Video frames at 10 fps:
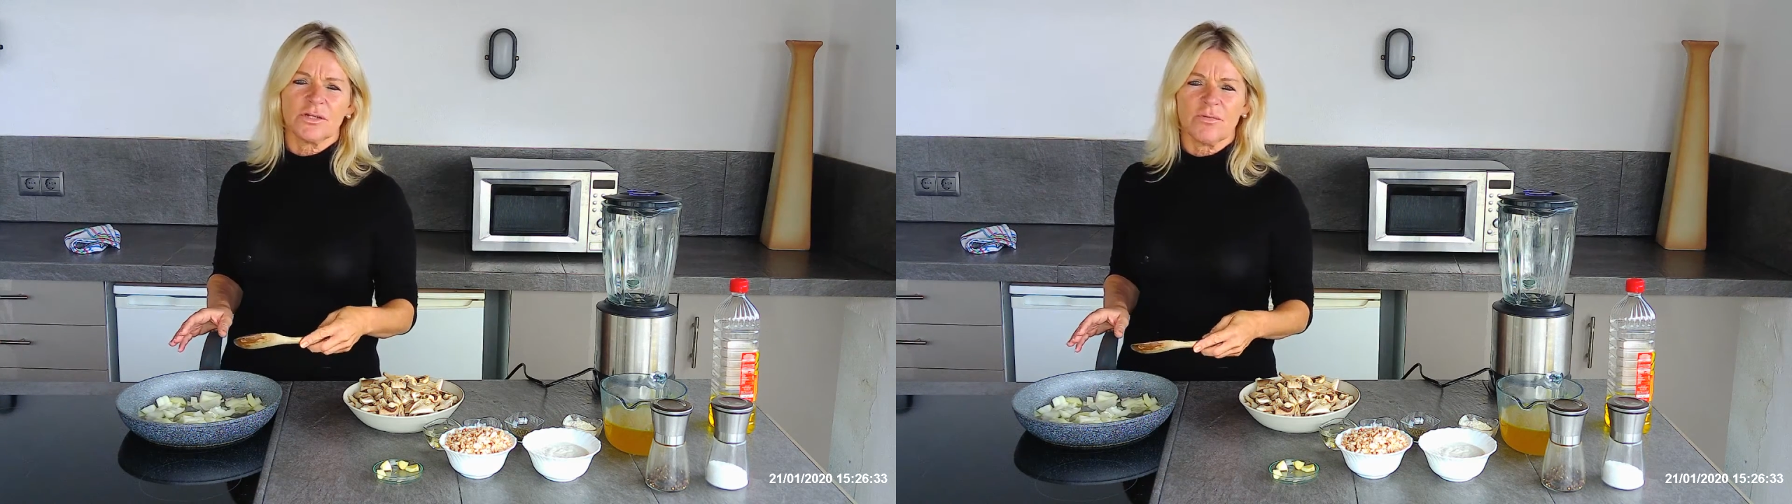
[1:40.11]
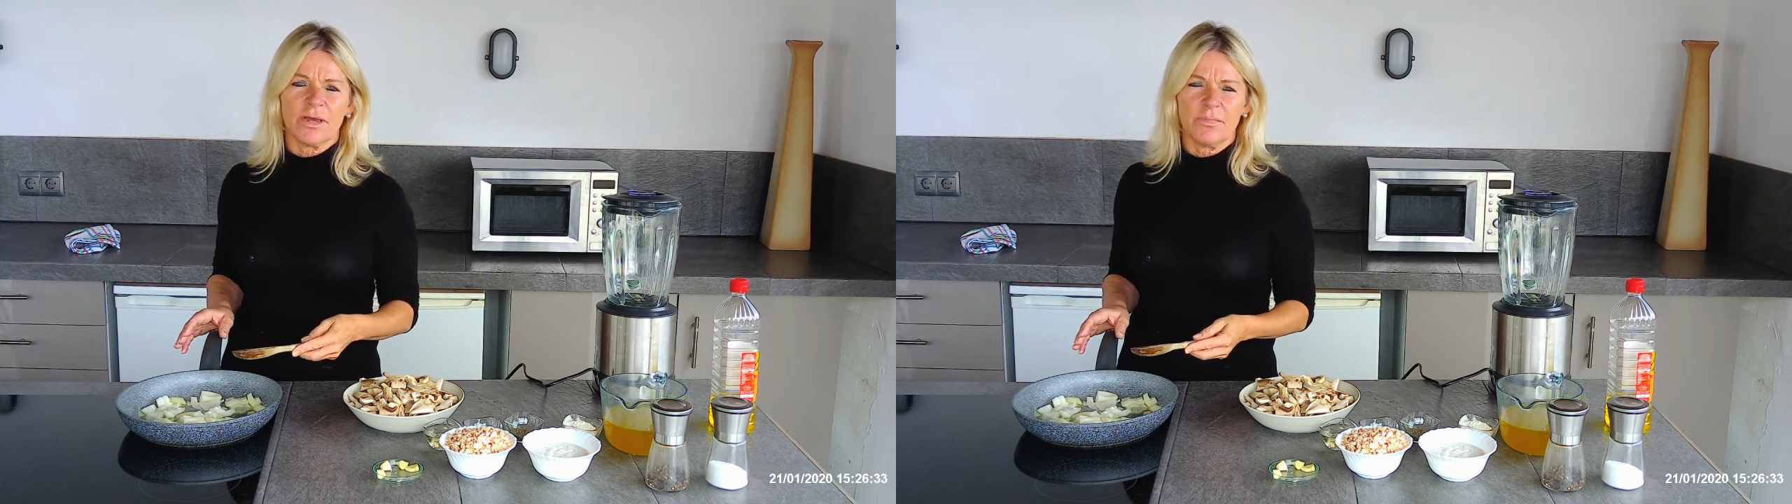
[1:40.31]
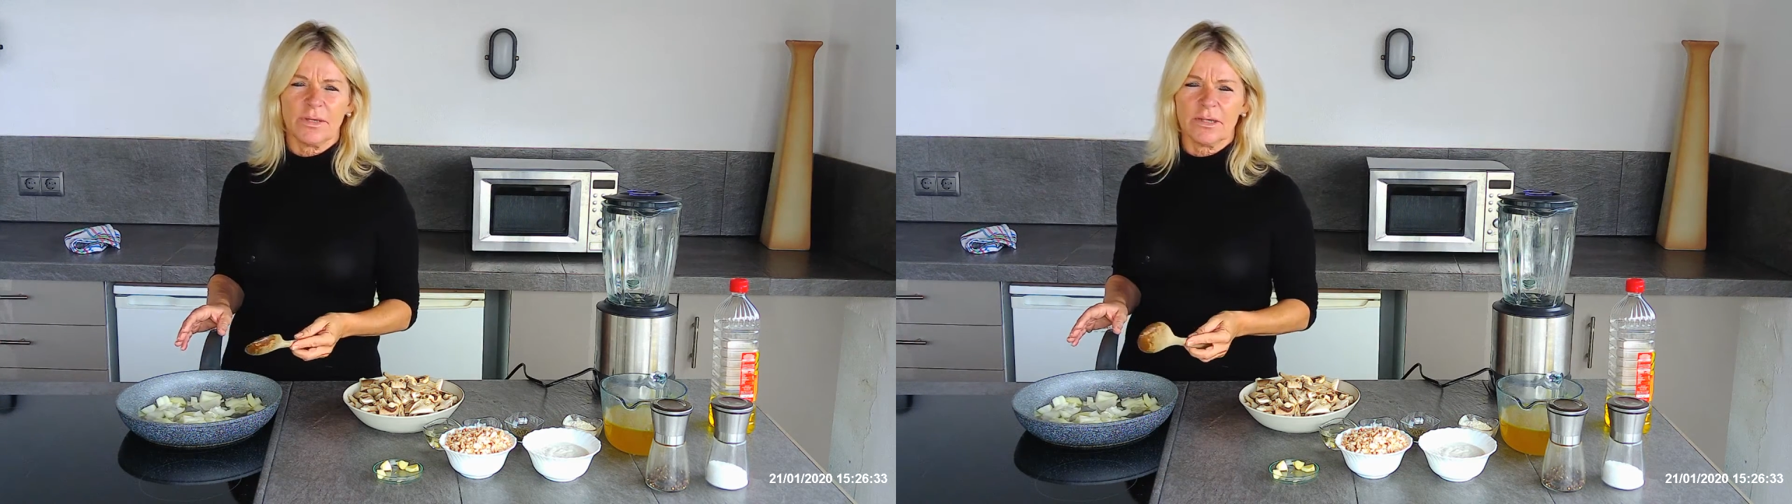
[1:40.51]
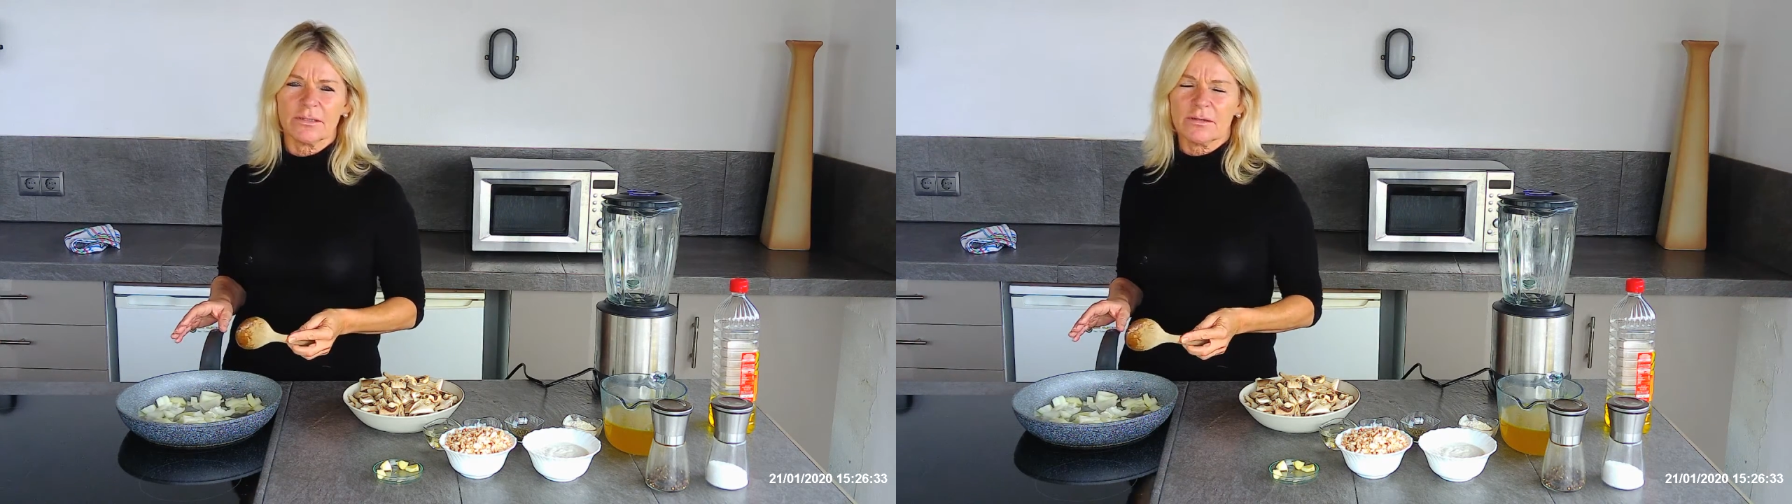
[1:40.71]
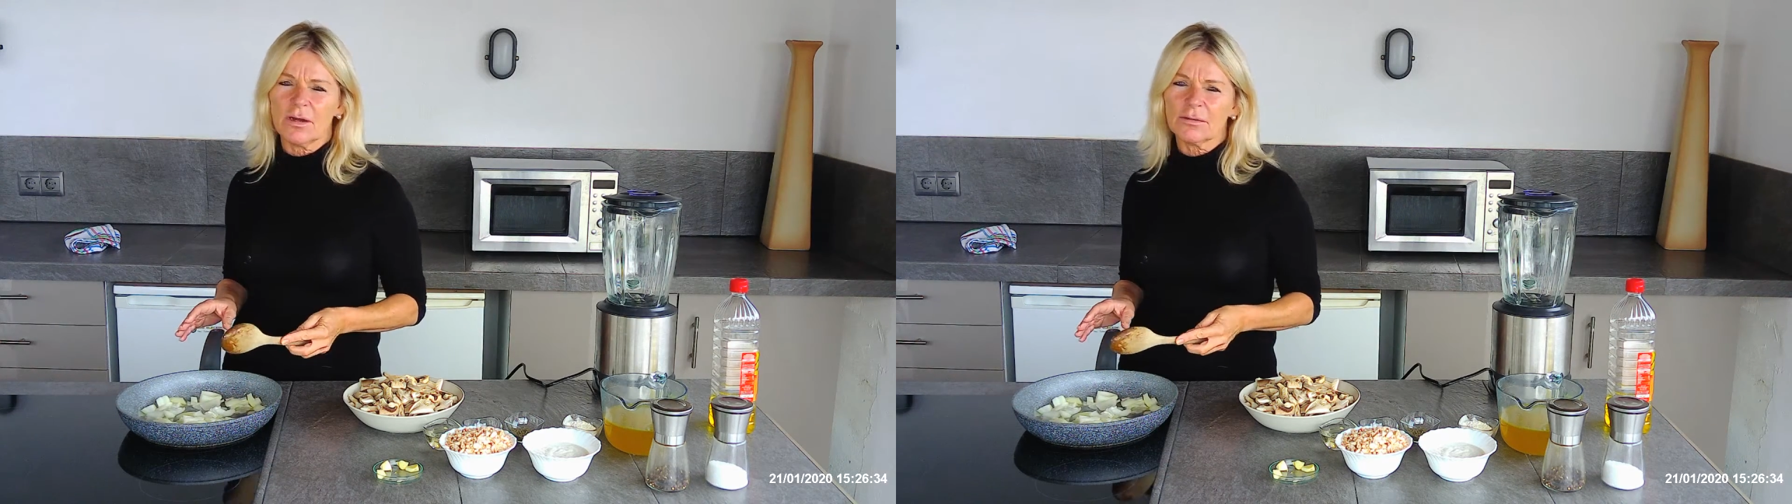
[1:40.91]
away because
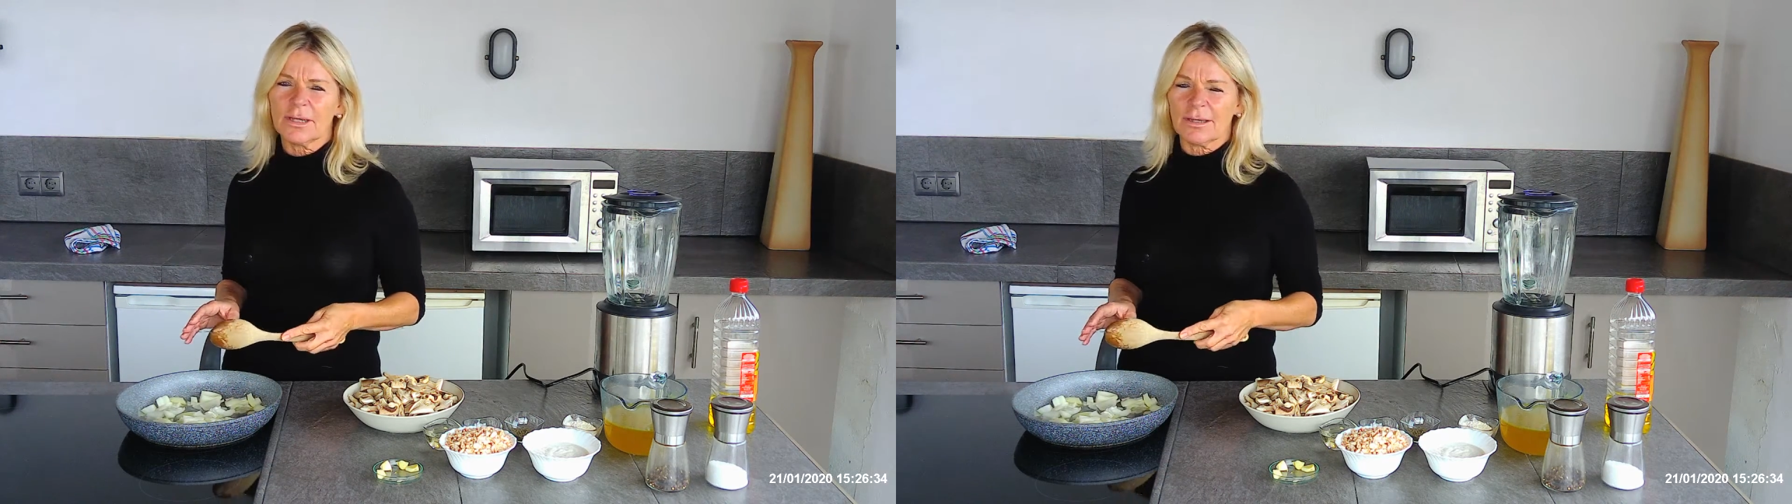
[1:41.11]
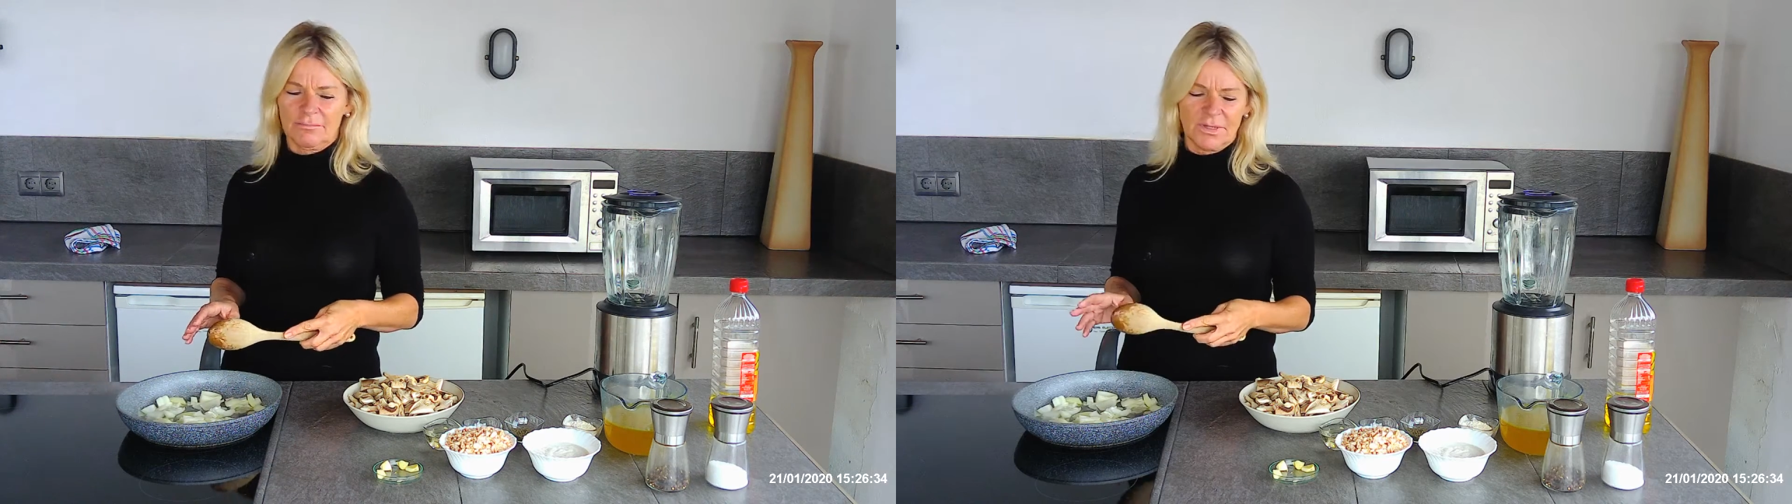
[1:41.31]
garlic